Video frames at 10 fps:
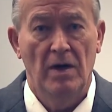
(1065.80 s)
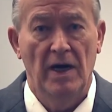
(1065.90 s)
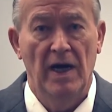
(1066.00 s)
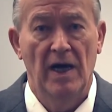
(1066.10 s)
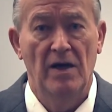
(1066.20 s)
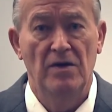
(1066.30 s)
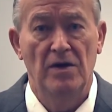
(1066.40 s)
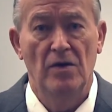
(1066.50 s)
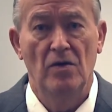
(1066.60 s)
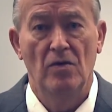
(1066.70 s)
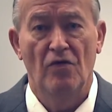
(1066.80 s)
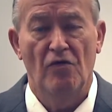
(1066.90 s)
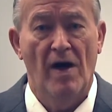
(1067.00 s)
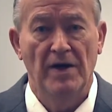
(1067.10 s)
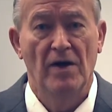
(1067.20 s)
and you
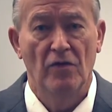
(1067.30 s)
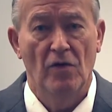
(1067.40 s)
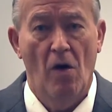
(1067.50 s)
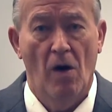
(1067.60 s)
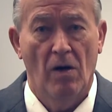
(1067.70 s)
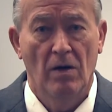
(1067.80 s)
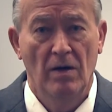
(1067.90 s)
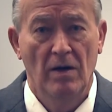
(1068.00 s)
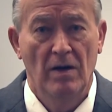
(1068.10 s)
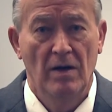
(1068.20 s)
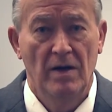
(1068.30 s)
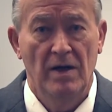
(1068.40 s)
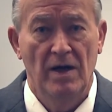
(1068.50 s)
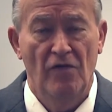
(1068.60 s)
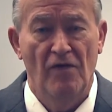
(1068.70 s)
strike another car,
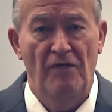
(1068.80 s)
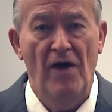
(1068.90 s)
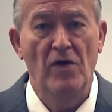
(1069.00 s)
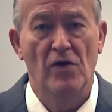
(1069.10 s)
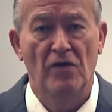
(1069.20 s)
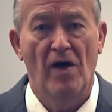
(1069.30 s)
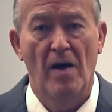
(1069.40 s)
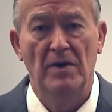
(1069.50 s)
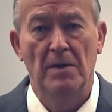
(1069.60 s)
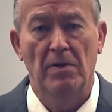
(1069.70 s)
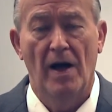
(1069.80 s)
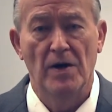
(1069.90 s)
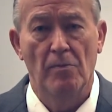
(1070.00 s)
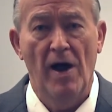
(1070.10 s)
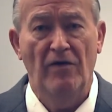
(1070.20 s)
is the failure to timely apply
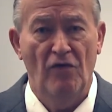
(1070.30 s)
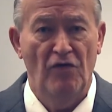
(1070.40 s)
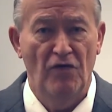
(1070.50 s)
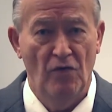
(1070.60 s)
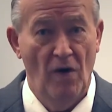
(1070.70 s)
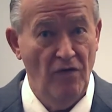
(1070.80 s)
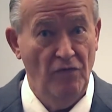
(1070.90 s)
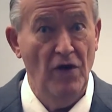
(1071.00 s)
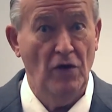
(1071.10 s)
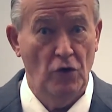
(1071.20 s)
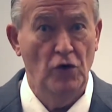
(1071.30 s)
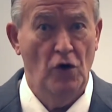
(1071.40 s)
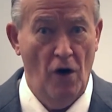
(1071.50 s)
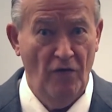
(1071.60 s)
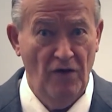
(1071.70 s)
your brakes a situation that could
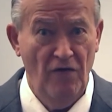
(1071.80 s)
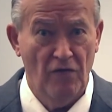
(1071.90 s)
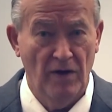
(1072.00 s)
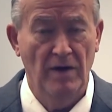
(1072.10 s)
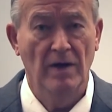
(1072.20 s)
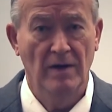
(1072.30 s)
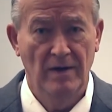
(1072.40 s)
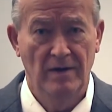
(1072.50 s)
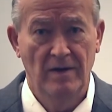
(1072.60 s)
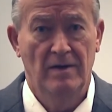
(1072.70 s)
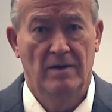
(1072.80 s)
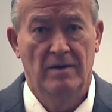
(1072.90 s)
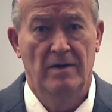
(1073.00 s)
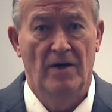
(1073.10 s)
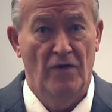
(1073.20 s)
cause injury?
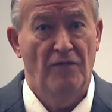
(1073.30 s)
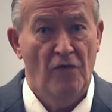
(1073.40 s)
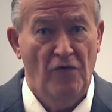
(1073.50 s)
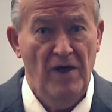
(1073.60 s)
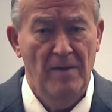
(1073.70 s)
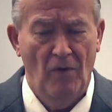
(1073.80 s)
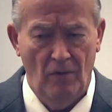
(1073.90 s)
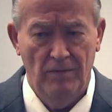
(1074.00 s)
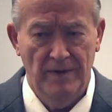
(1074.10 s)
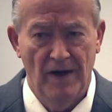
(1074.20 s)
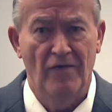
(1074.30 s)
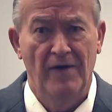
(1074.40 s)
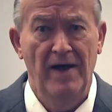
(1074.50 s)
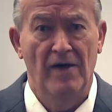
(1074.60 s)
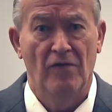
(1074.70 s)
Is it foreseeable? Yes,
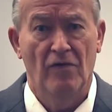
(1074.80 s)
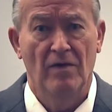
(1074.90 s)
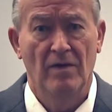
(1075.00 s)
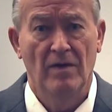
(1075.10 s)
it is.